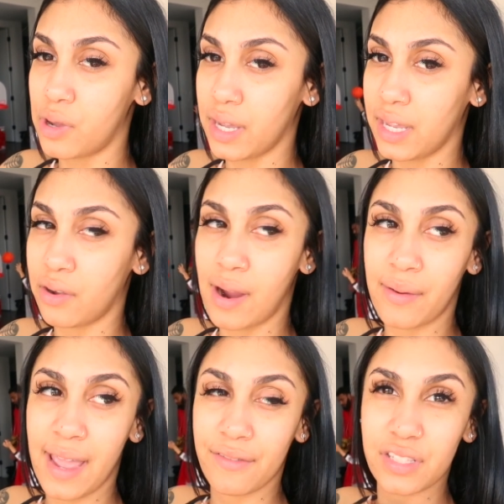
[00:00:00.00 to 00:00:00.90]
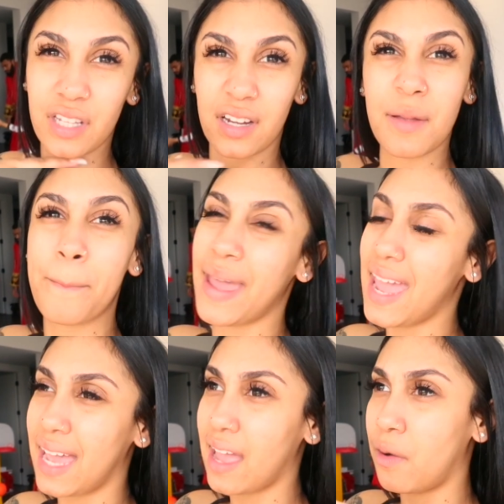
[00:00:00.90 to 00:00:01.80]
want, or I don't have a certain
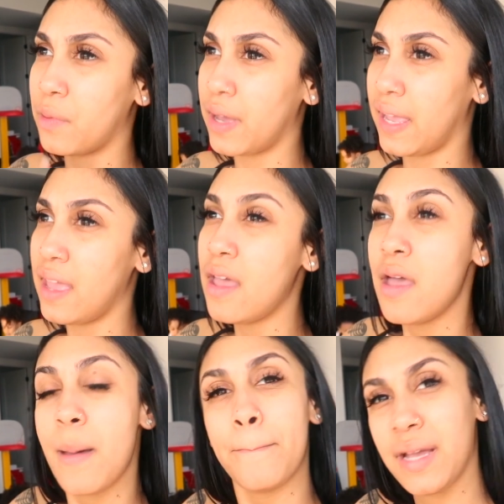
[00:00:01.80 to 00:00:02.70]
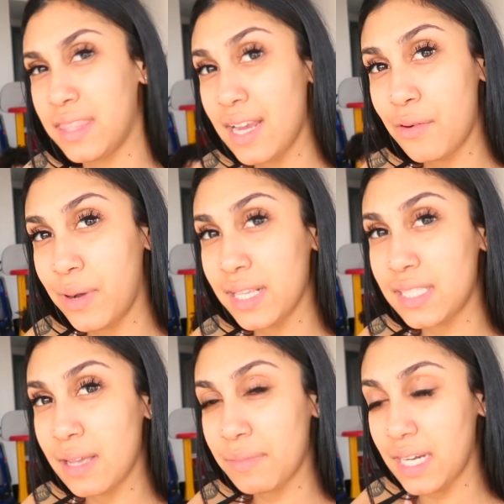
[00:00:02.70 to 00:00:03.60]
bag I want. But there was
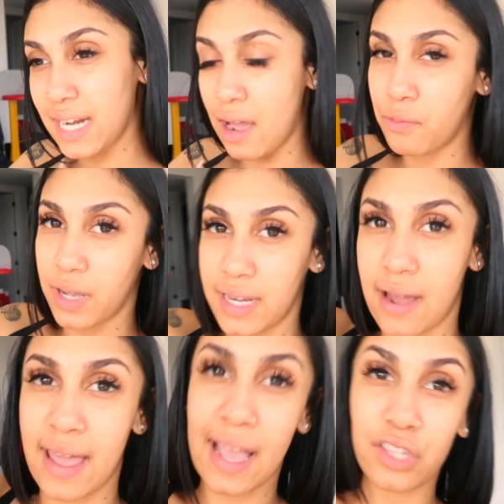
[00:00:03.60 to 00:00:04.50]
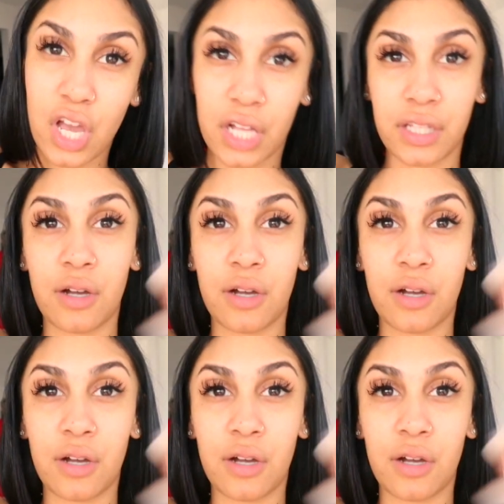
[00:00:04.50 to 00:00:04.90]
something that I want. Now, as y'all